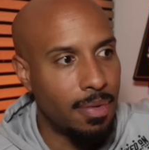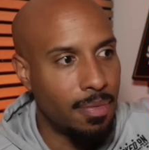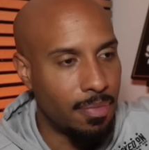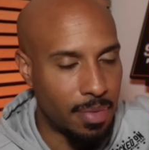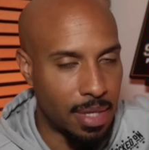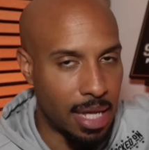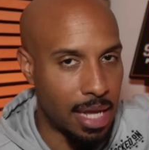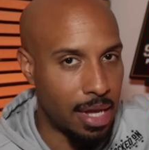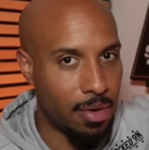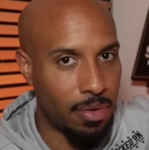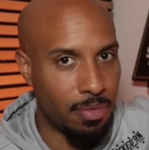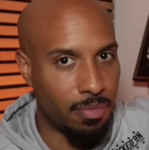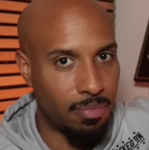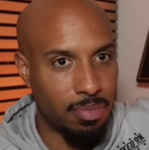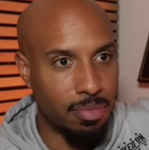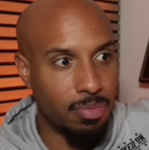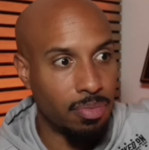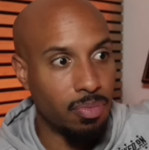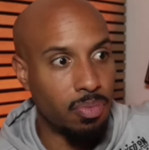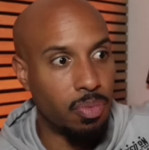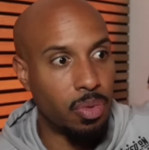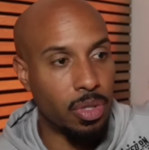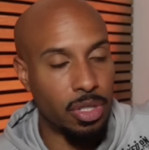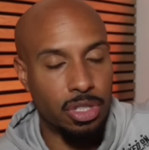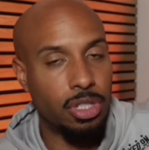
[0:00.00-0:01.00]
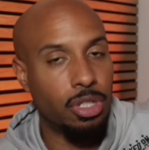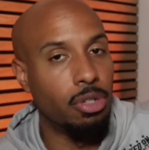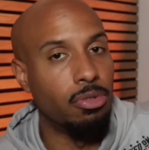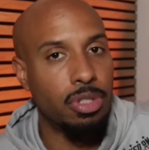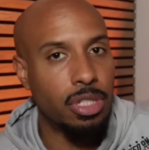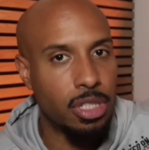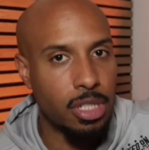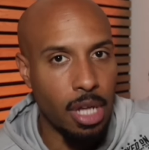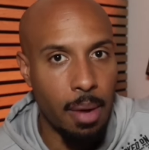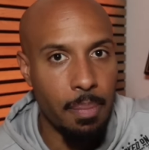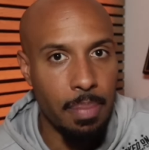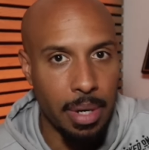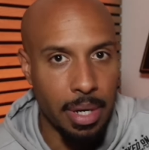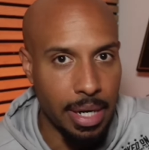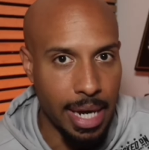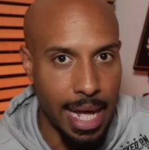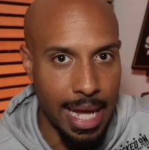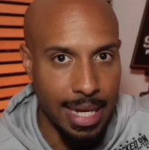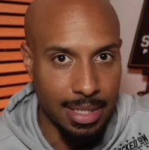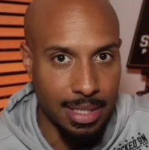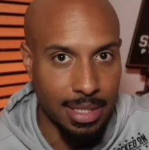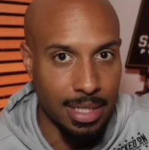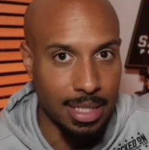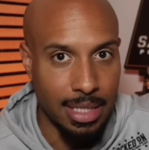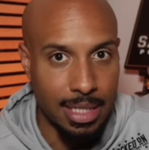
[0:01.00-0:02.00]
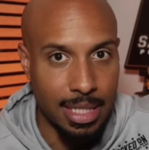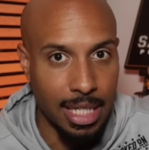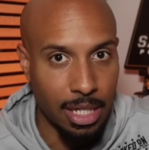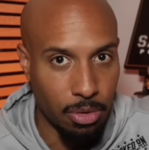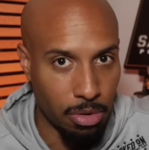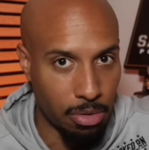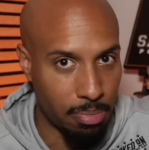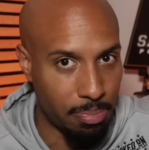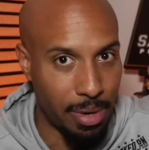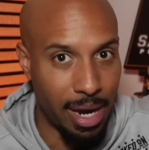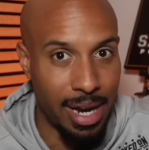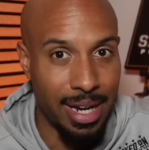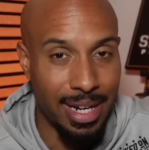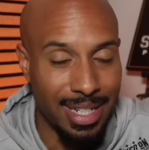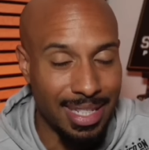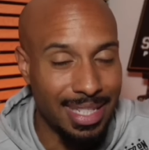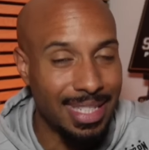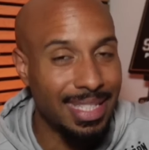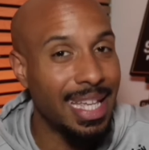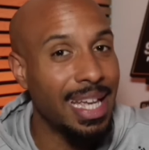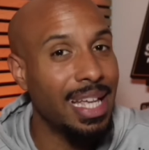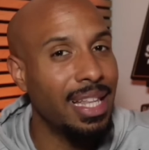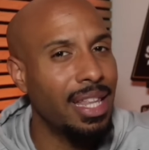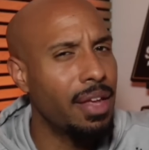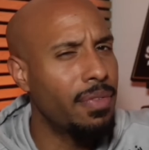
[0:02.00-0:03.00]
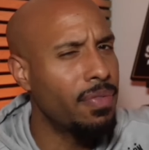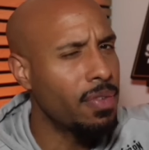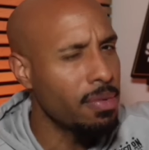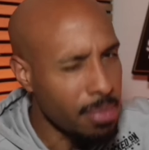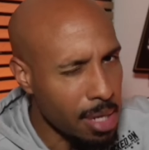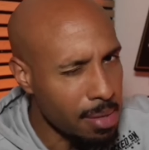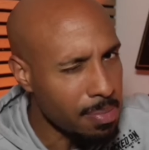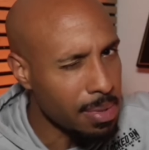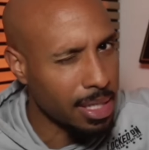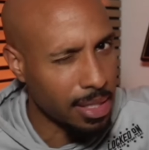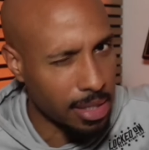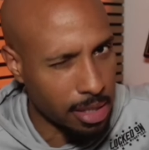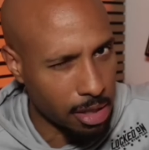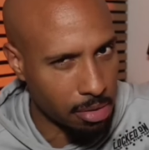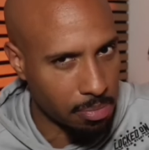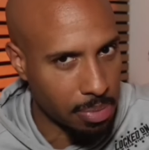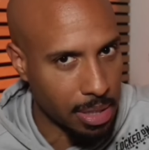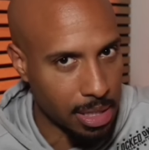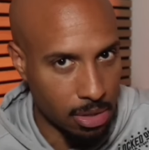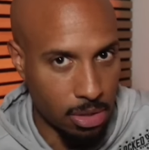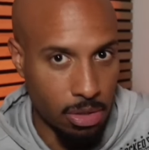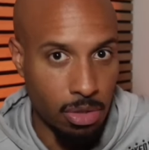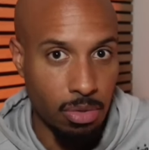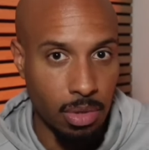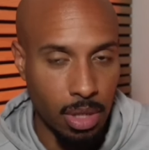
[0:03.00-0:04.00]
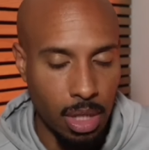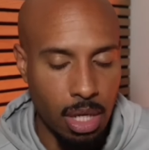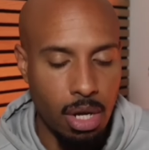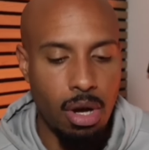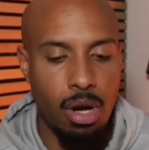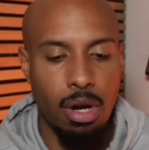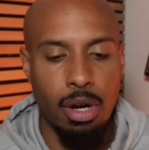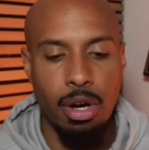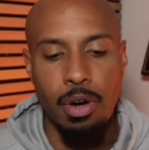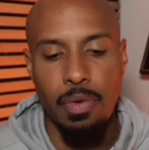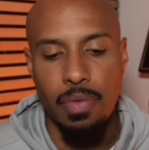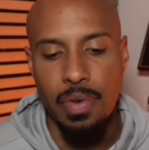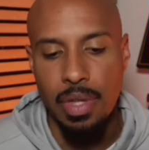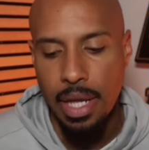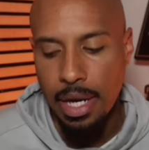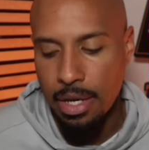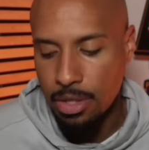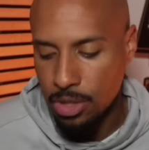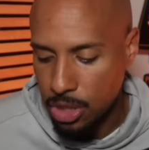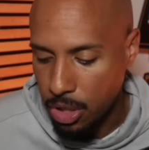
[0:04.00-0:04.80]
they were so stubborn as to stick with Brandon Staley for maybe a little bit too long over there.